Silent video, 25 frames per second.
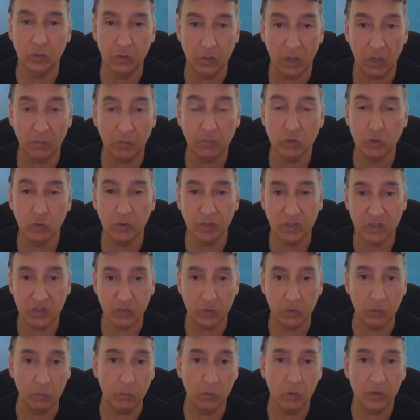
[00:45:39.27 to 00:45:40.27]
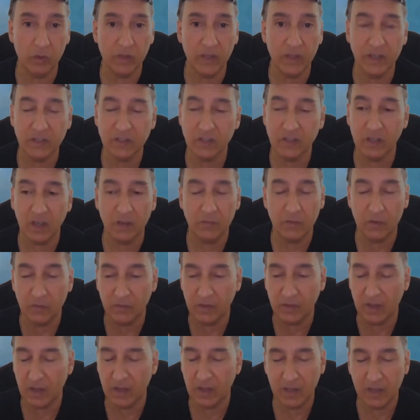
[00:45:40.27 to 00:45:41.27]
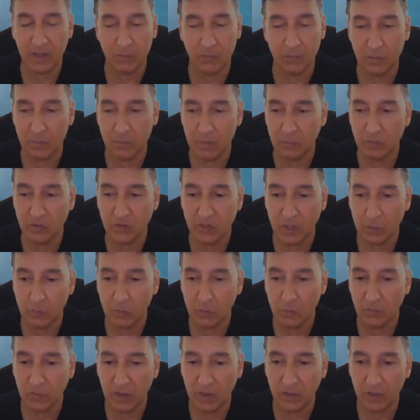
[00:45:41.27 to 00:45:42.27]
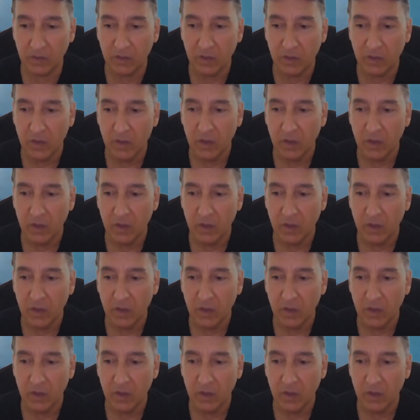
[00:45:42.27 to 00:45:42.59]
I'm sure they're still broadcasting. I can't remember his name offhand.